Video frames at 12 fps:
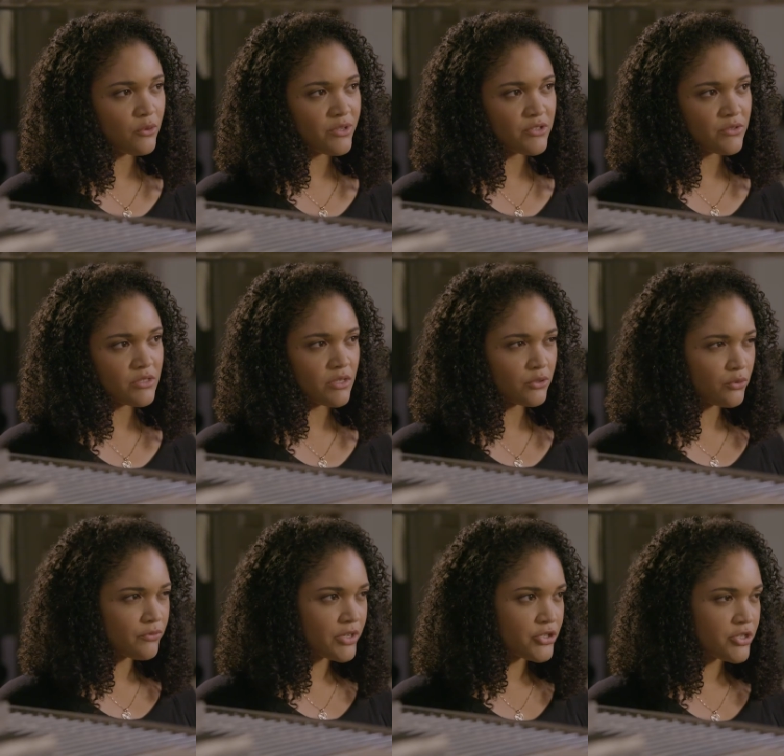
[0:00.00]
noise-to-signal
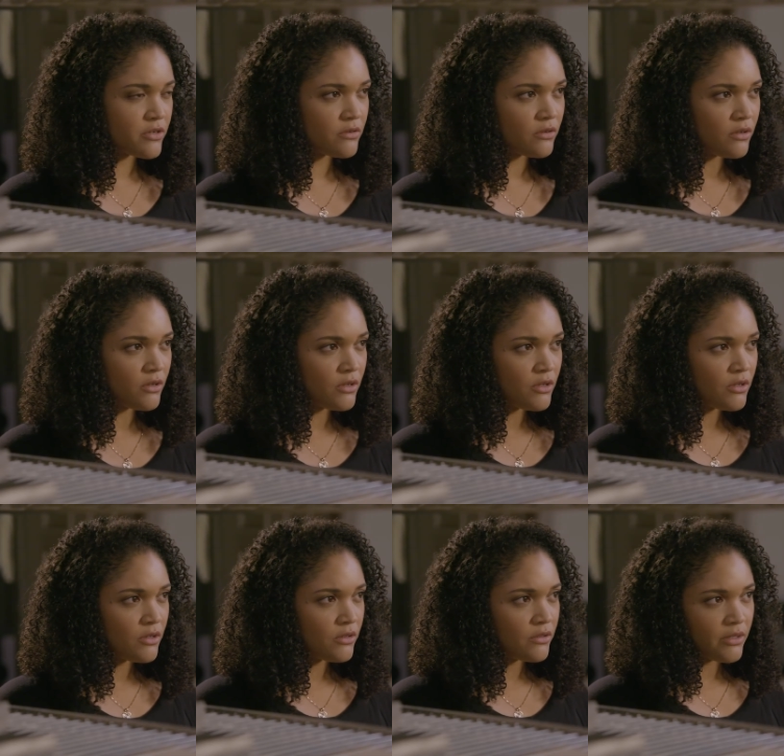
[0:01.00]
ratio,
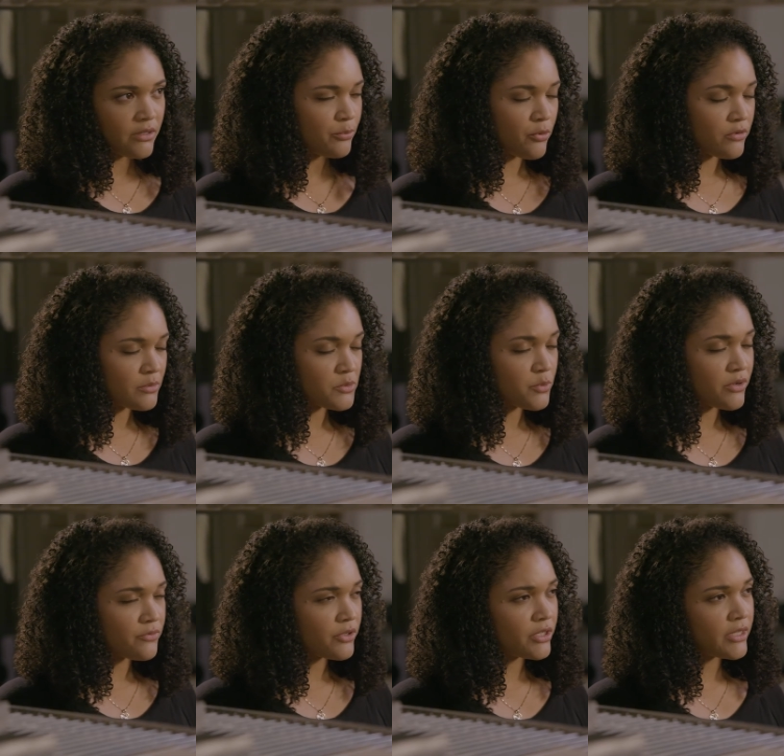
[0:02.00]
and the programs
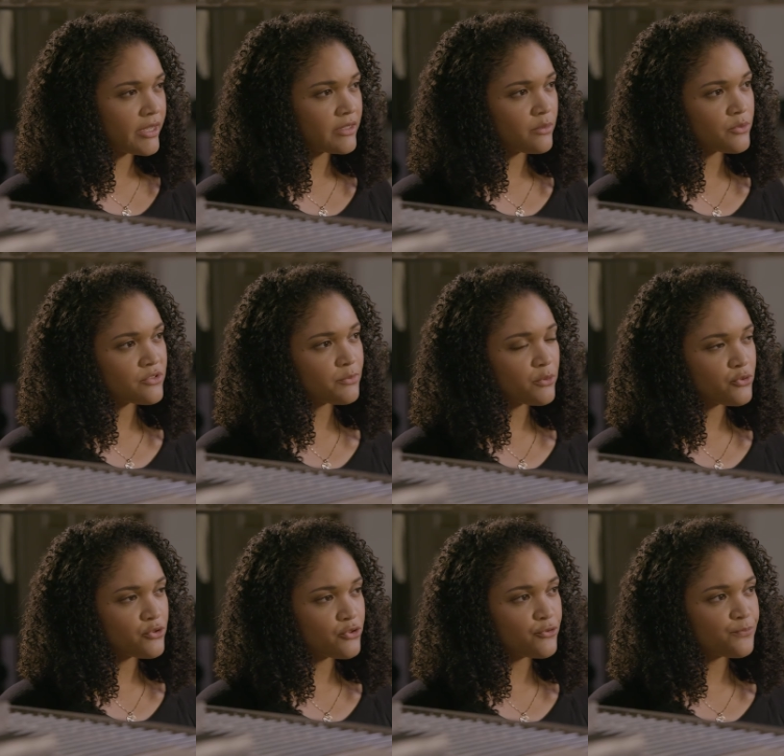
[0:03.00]
weren't running like they were
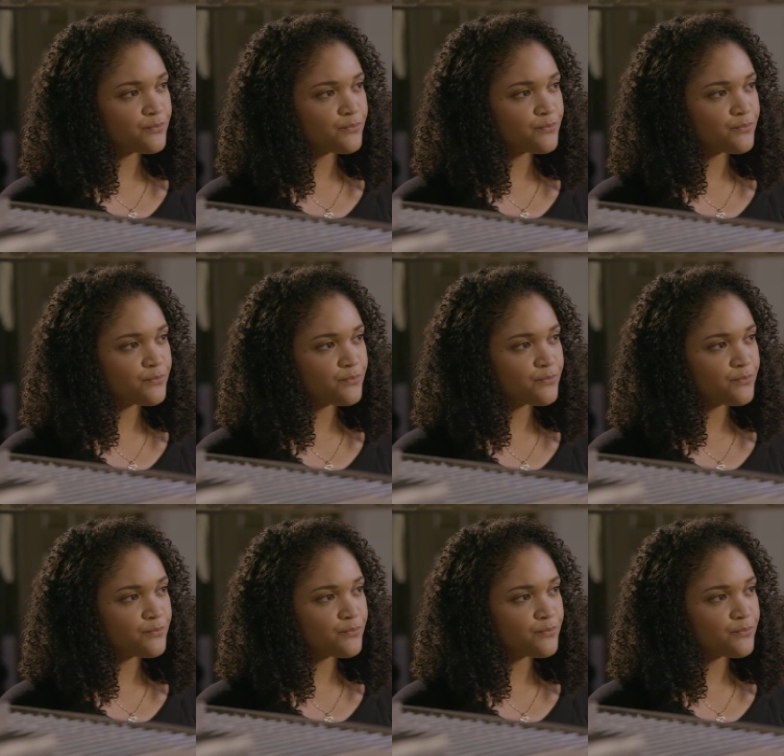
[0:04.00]
supposed to.